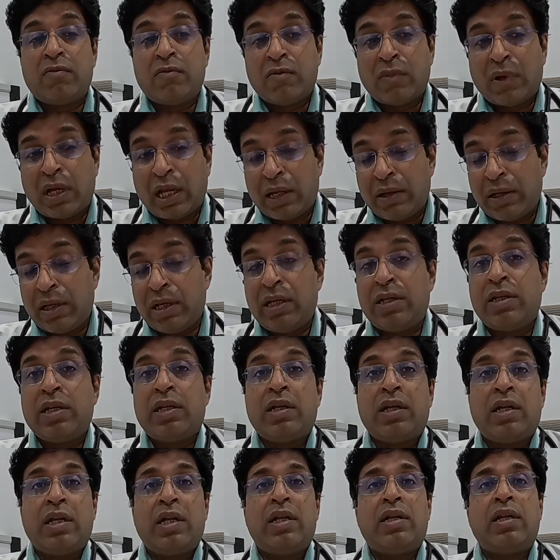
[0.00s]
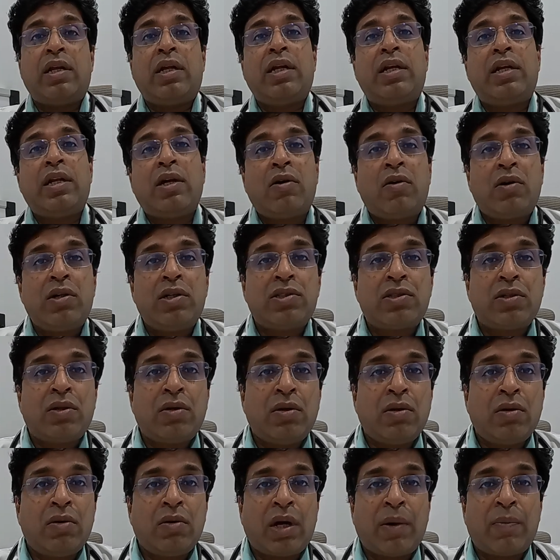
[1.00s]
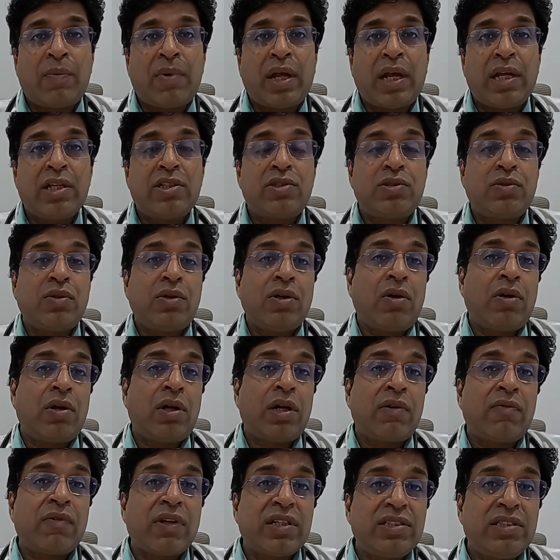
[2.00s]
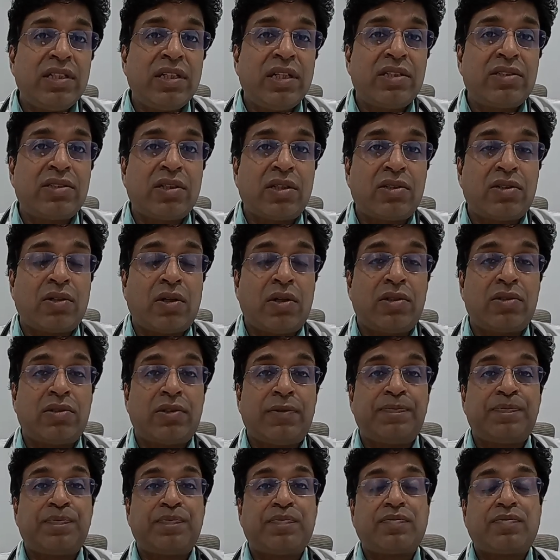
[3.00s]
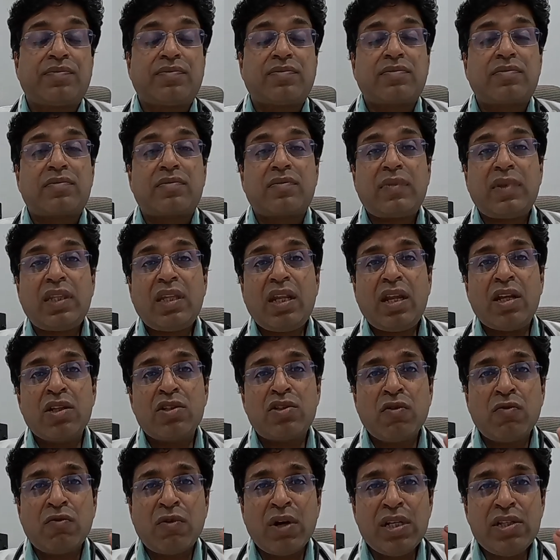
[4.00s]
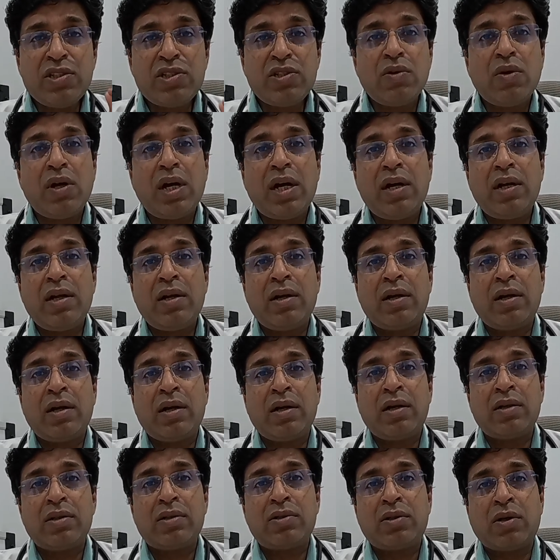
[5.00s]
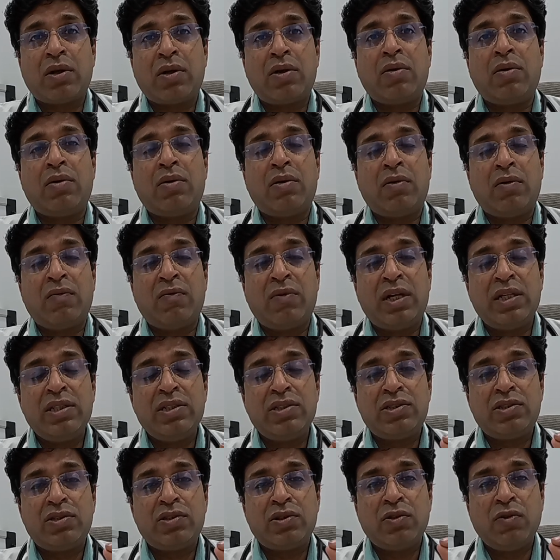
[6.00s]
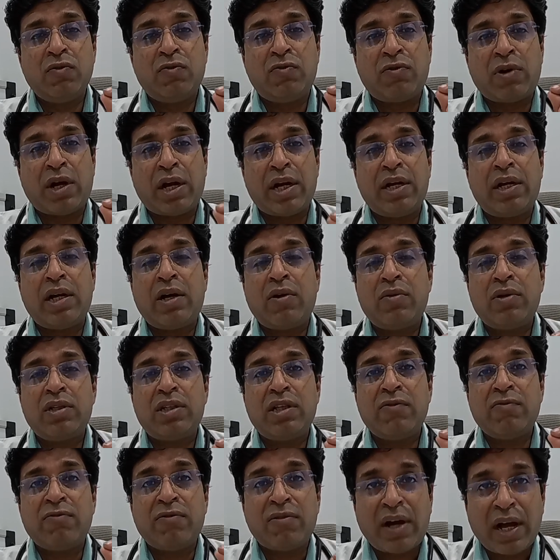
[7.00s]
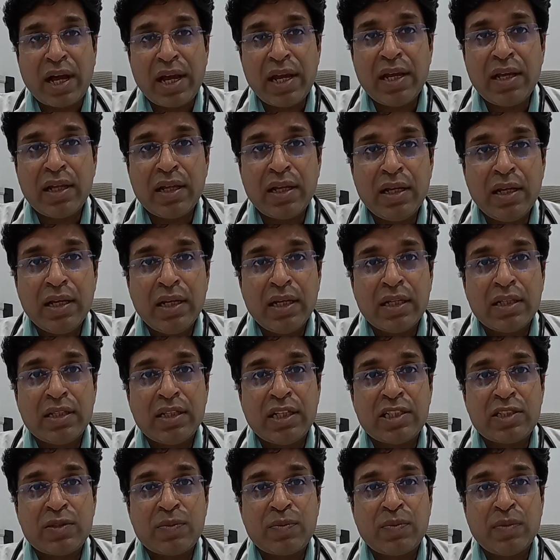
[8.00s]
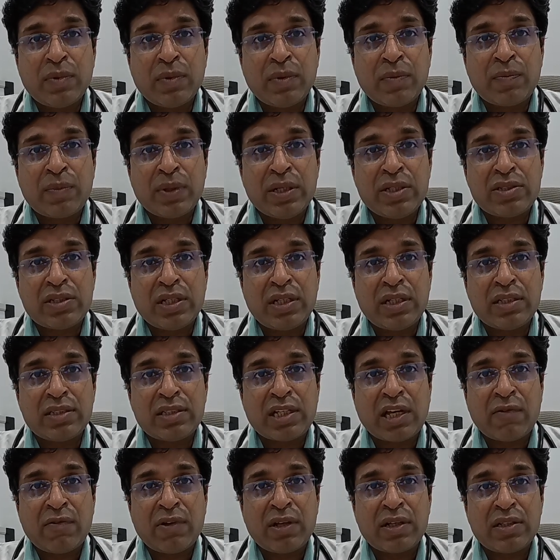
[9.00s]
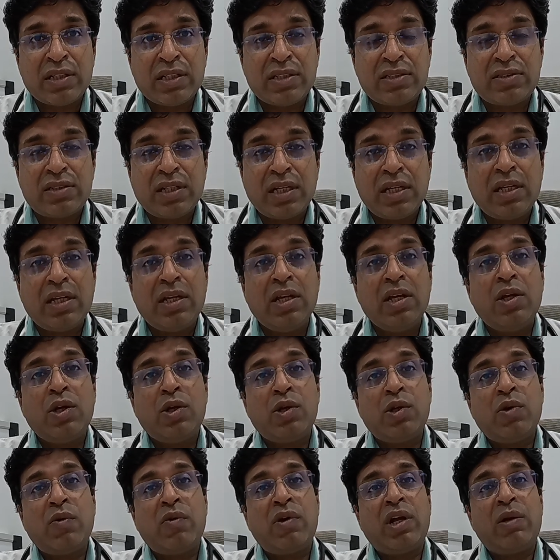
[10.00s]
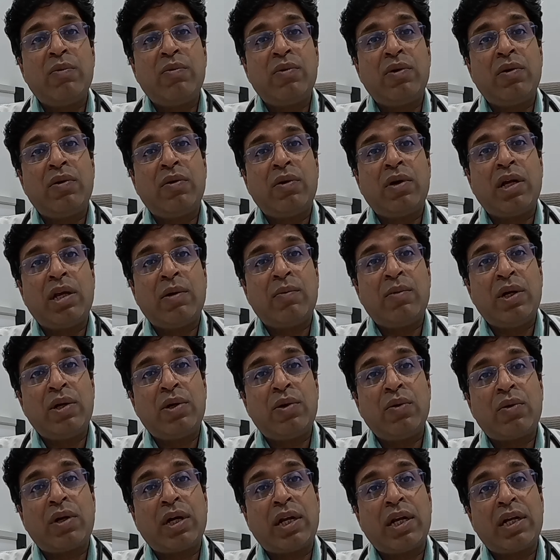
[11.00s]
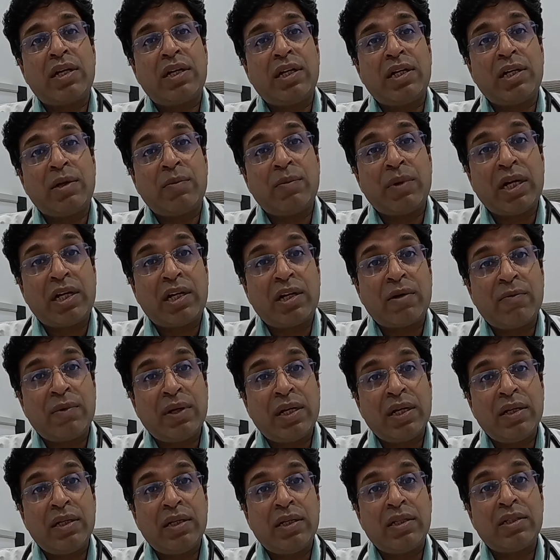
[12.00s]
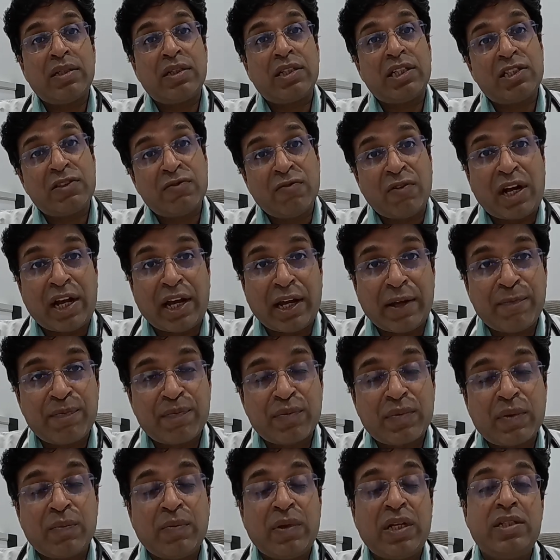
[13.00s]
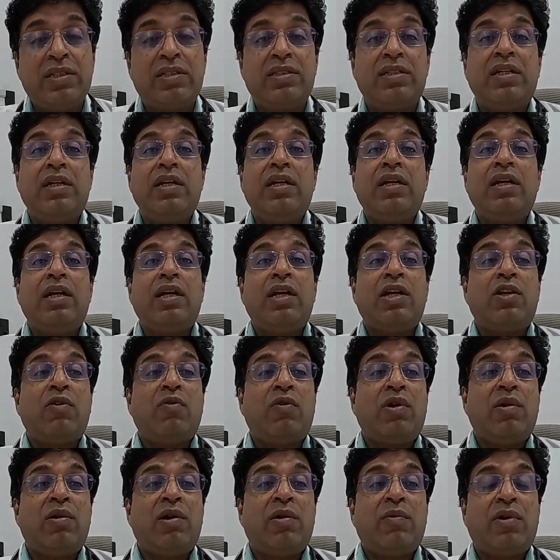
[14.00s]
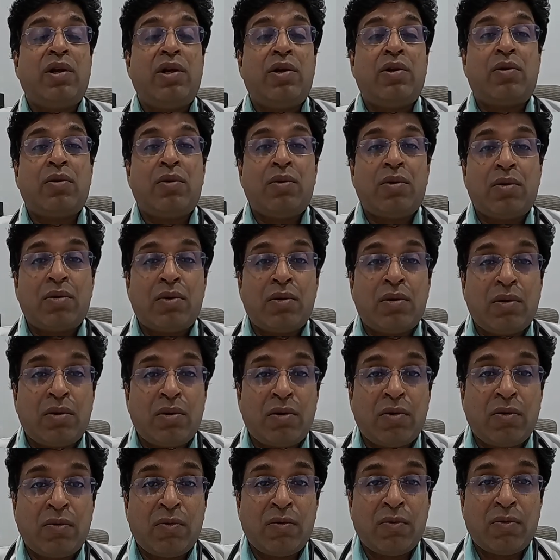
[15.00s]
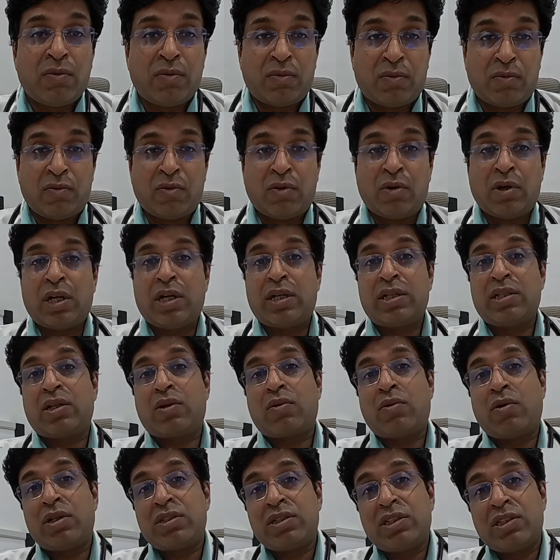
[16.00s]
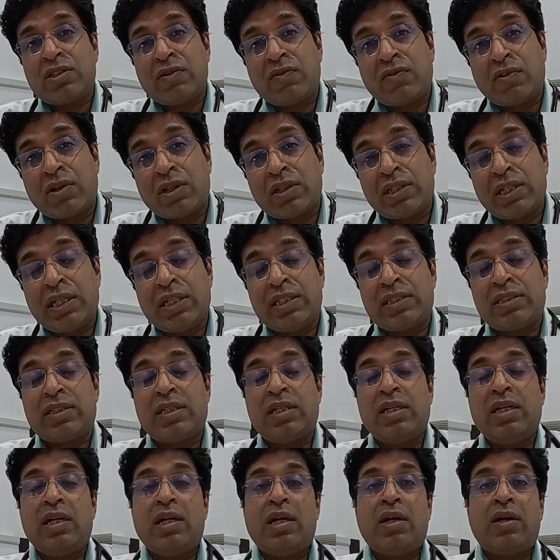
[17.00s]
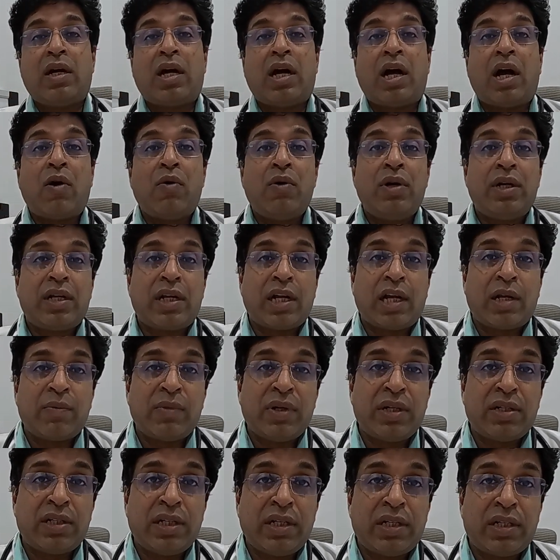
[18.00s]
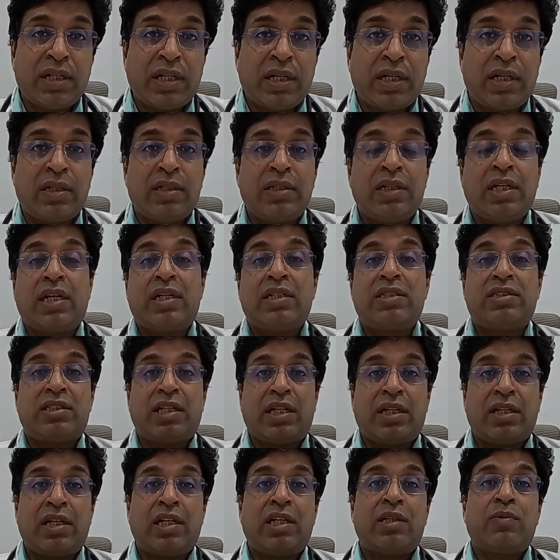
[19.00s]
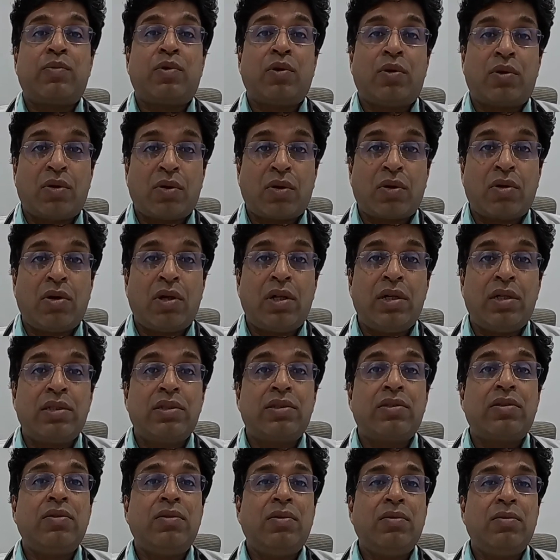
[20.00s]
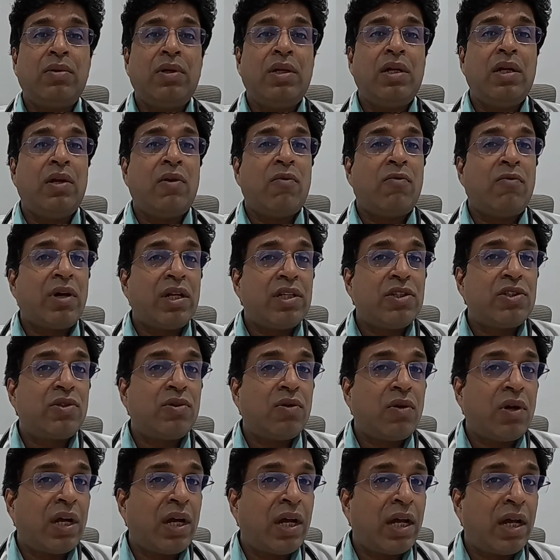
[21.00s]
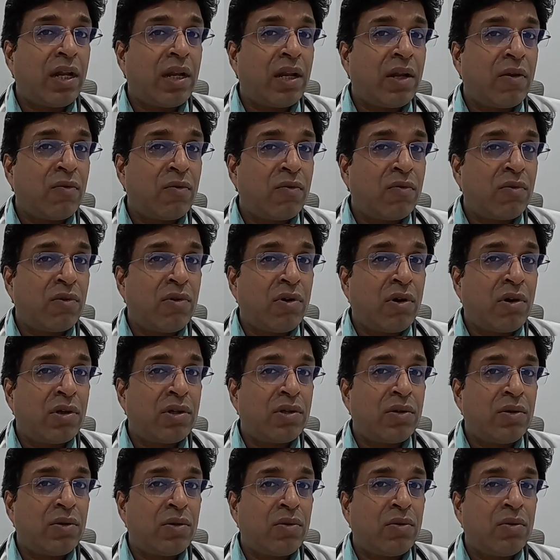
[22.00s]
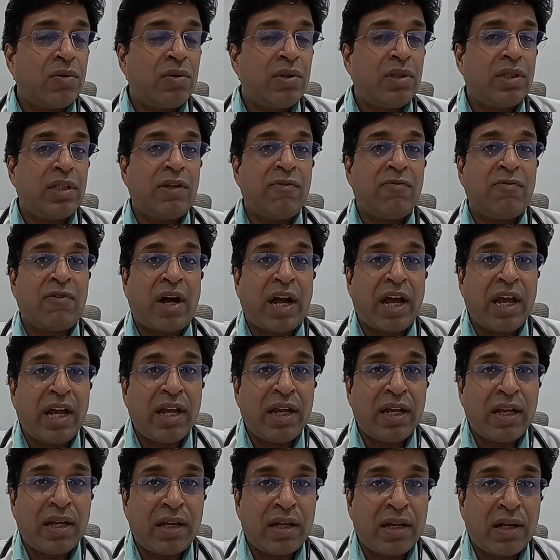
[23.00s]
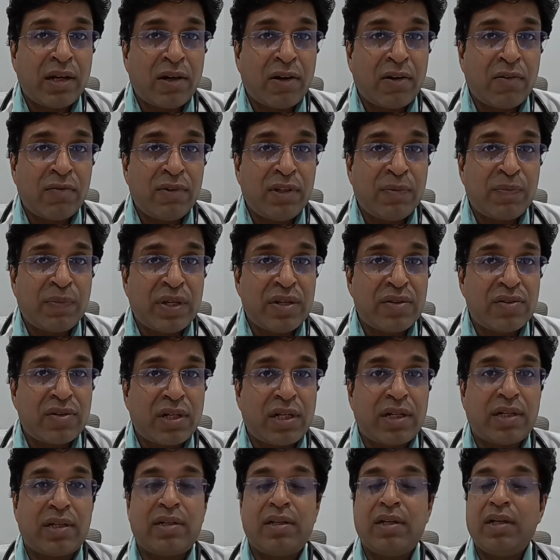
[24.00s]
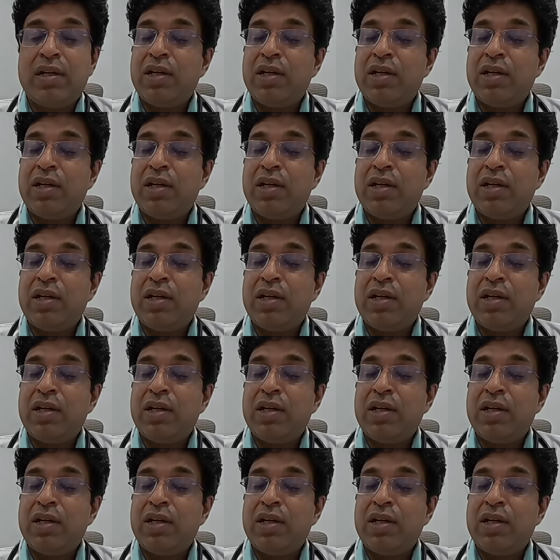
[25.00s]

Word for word: And it also applies to your investigations also. So once you are thorough, once you find out the why this patient is having this thing, you will be able to correct in a better way this why. Means you will be able to know what are the causes for this, how it can be treated, there are standard protocol. So once you have got to know the why of the patient,